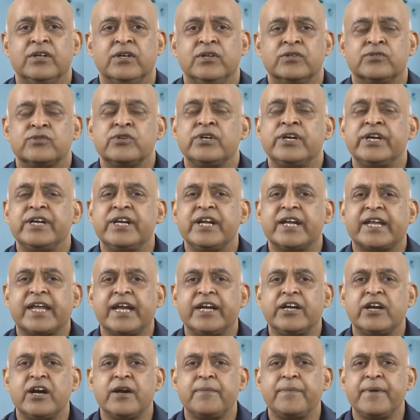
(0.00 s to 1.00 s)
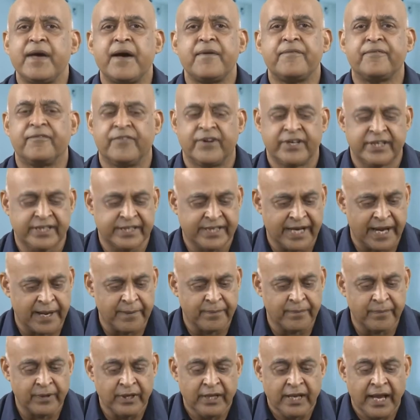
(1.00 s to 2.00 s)
So, leader cannot be of one
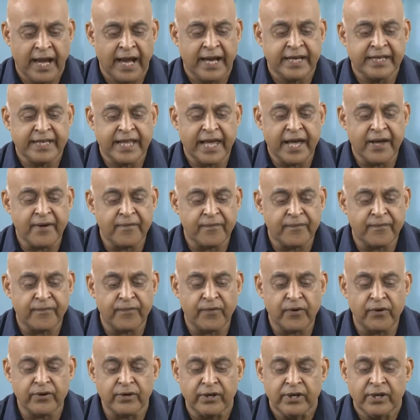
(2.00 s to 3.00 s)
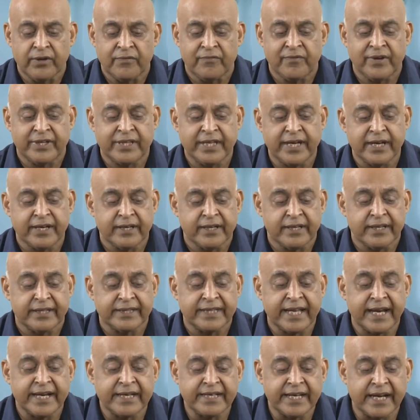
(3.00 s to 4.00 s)
type, and therefore, whether
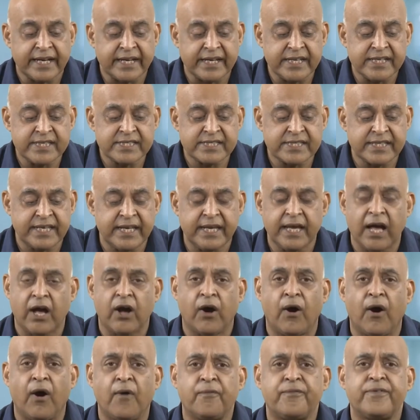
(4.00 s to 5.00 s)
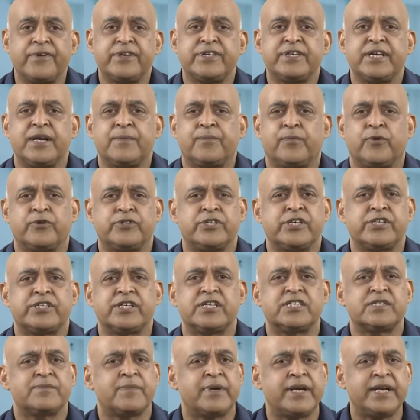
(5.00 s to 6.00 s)
that, that is the uh, official
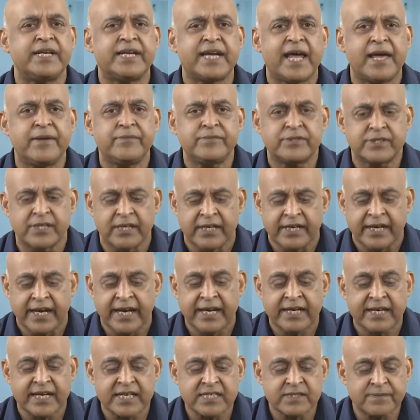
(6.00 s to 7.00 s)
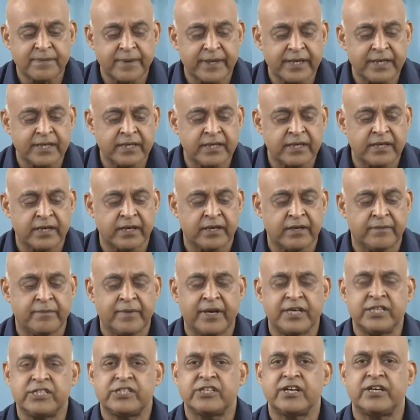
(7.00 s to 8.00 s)
positions, many times it has been uh,
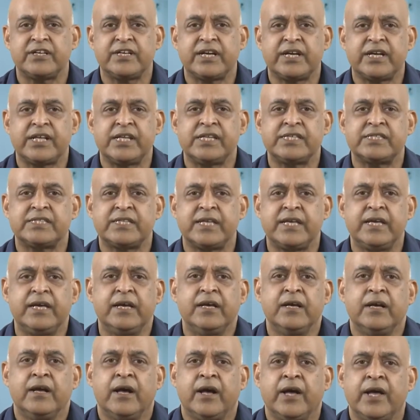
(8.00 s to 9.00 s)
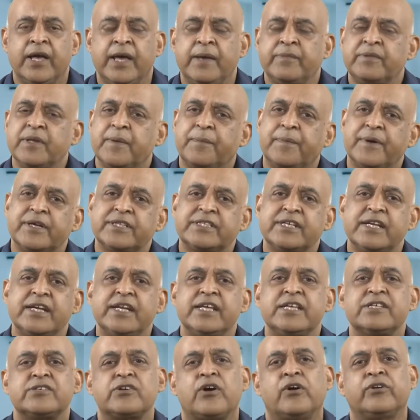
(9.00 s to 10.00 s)
mentioned that is the, uh, if the person
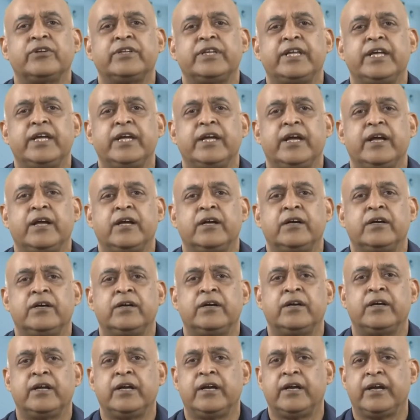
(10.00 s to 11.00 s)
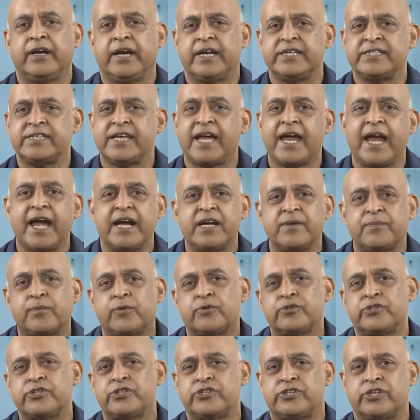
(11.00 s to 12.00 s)
is on the uh, uh, as a head
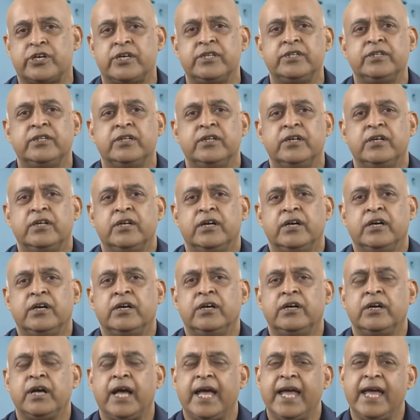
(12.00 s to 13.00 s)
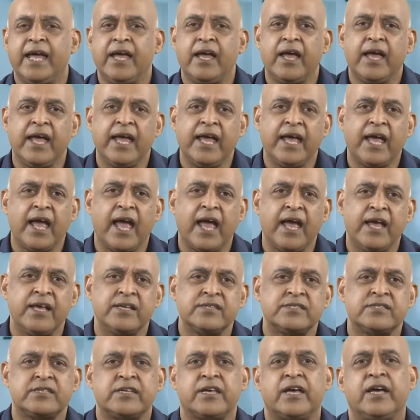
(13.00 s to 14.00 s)
position, Uh, a, a,
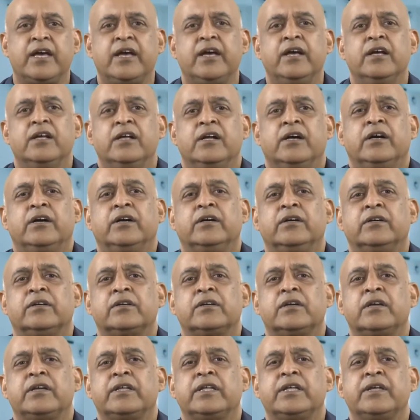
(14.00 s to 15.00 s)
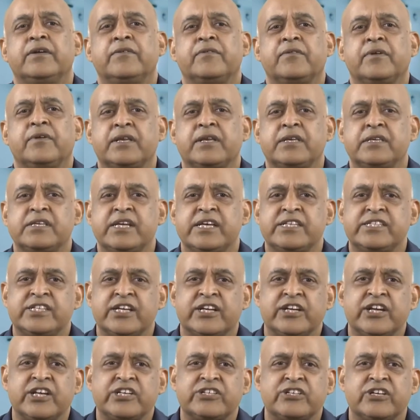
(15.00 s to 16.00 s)
as a, uh, the
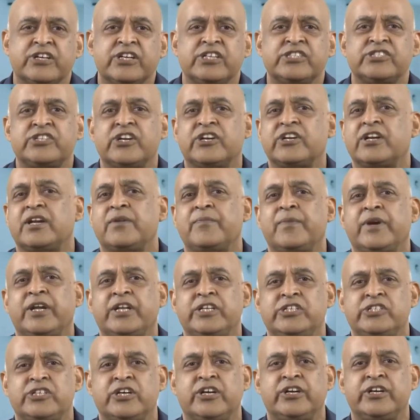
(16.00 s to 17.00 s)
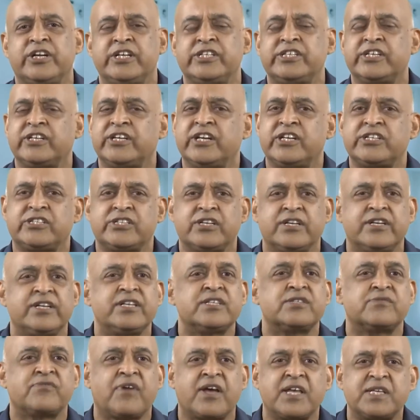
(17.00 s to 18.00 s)
designation is general manager, designation
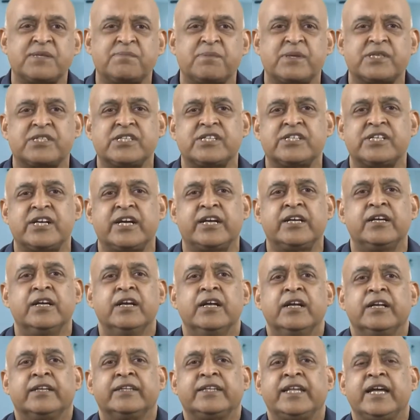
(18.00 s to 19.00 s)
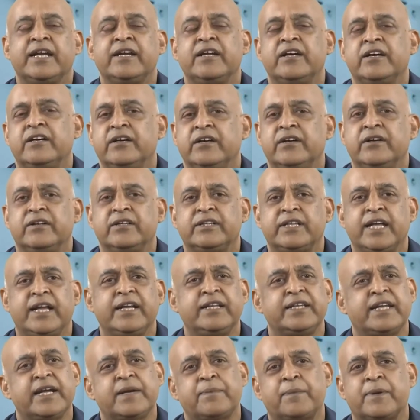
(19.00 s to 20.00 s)
is vice president, then, uh,
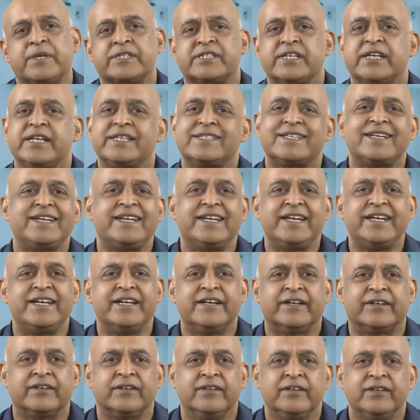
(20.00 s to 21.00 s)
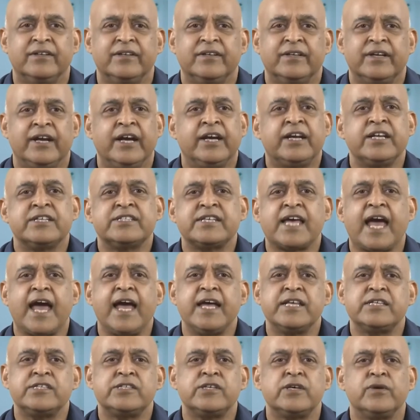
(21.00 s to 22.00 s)
then that person is a leader. It is
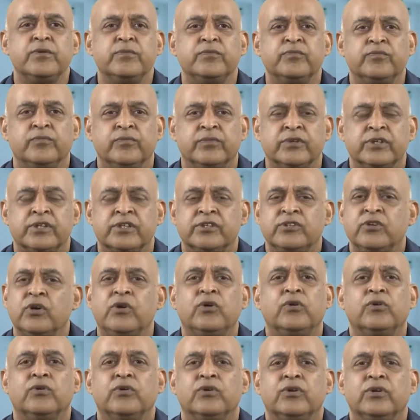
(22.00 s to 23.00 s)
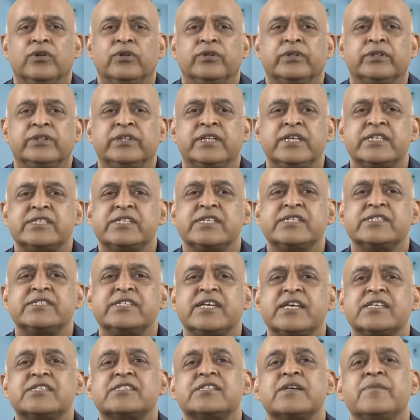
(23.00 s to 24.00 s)
assumed. No, this is
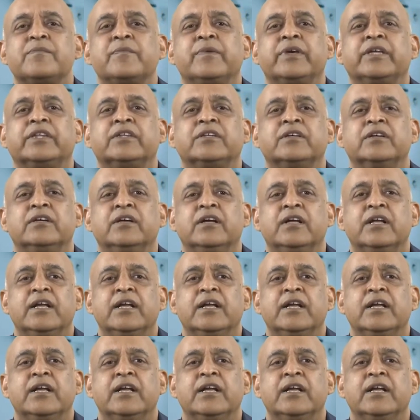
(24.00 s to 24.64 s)
just a myth.